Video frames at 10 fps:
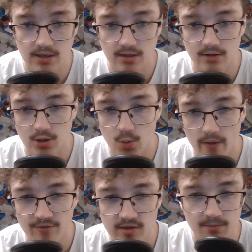the
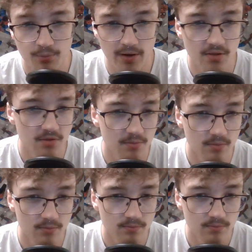UFC brings
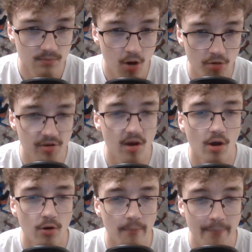Jose
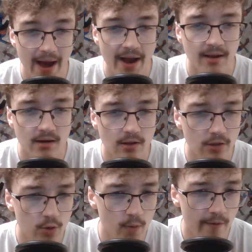Aldo back into
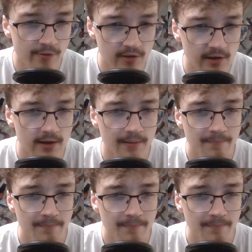the UFC.